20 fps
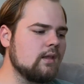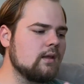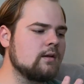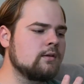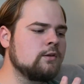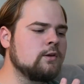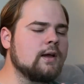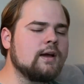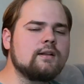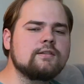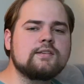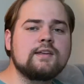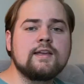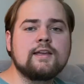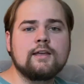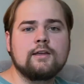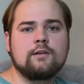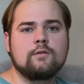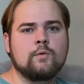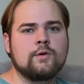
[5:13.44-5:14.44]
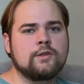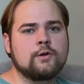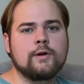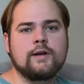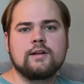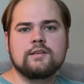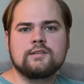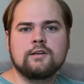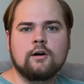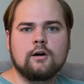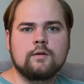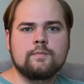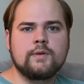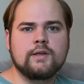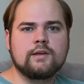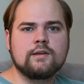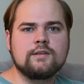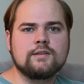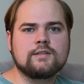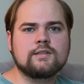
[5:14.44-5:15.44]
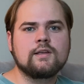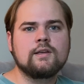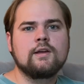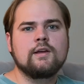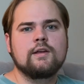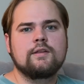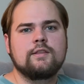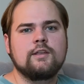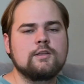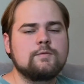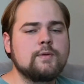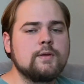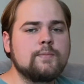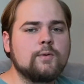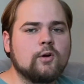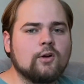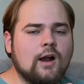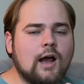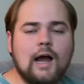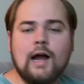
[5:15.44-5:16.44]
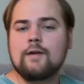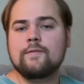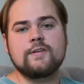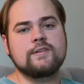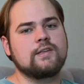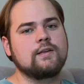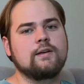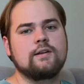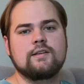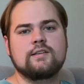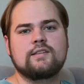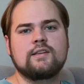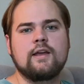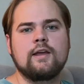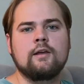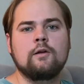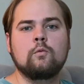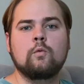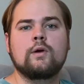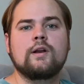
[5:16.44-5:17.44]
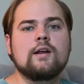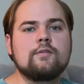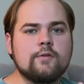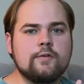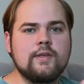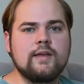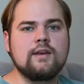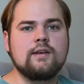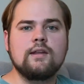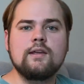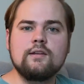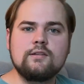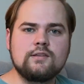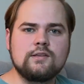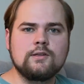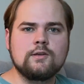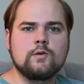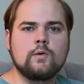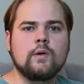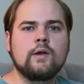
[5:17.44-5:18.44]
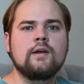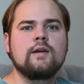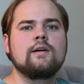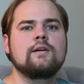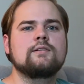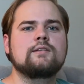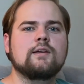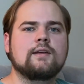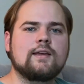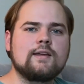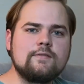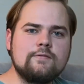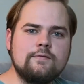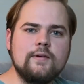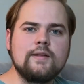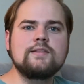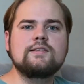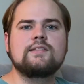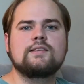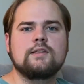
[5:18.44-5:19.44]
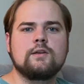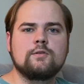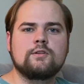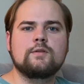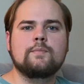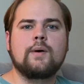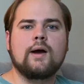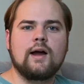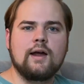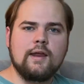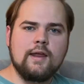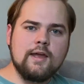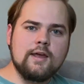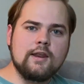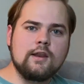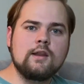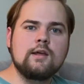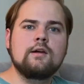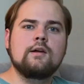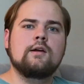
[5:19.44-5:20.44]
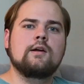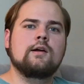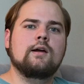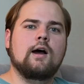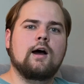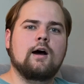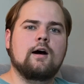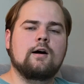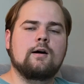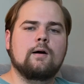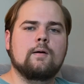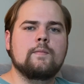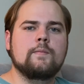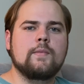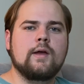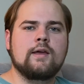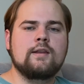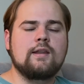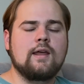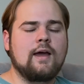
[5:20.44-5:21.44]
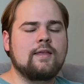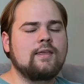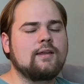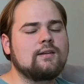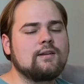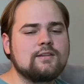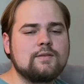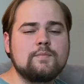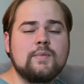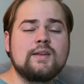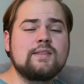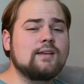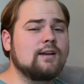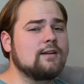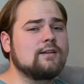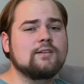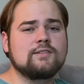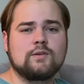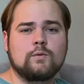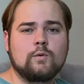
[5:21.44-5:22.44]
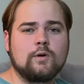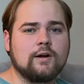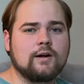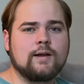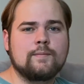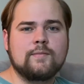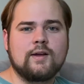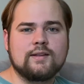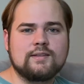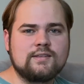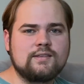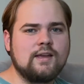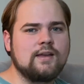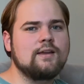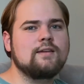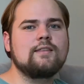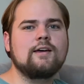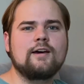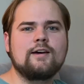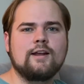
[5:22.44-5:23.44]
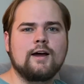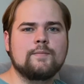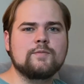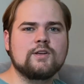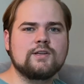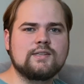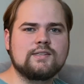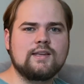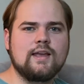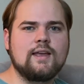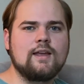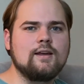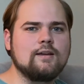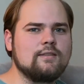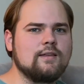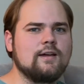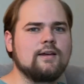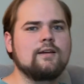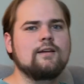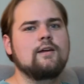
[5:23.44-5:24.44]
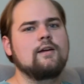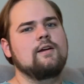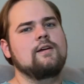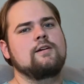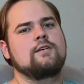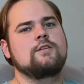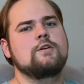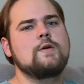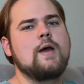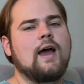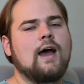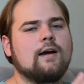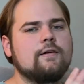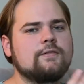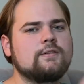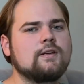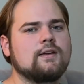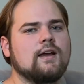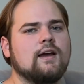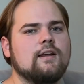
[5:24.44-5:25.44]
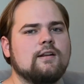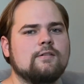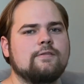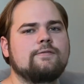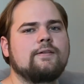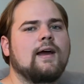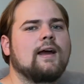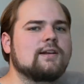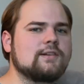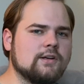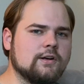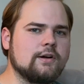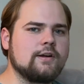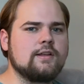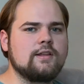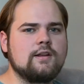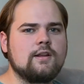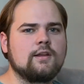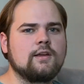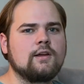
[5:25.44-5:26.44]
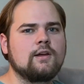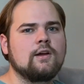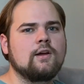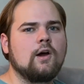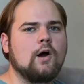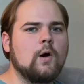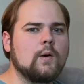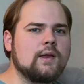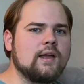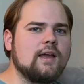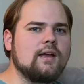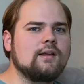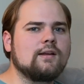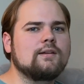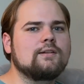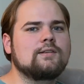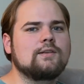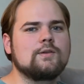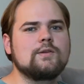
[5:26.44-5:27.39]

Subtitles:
you got to take it with a grain of salt, because these people are obviously going to say whatever they need to convince you to buy in. And that doesn't mean that it doesn't work. I'm not saying that. I'm just saying that you have to kind of factor in, okay,